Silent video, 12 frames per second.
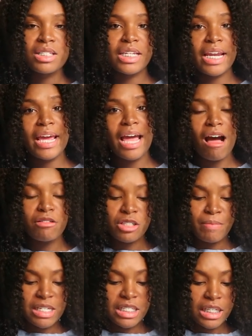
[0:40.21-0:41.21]
today I'll
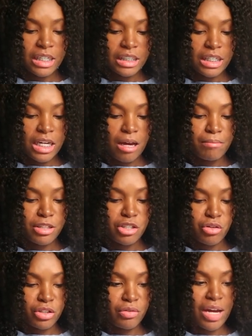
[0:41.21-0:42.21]
just basically be
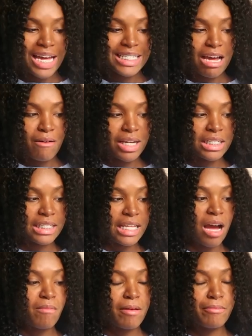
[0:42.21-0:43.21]
showing you guys how I
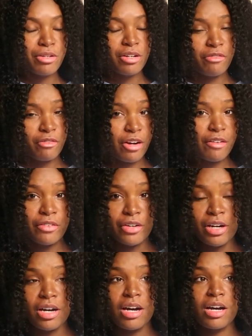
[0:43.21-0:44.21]
styled my beauty
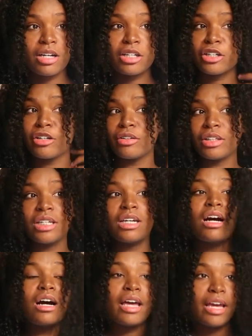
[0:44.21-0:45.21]
forever curly
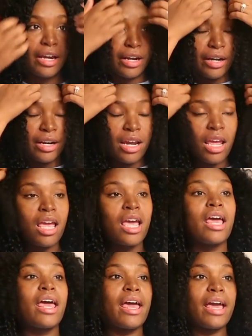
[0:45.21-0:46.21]
hair.
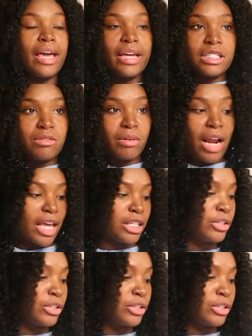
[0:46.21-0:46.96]
And what I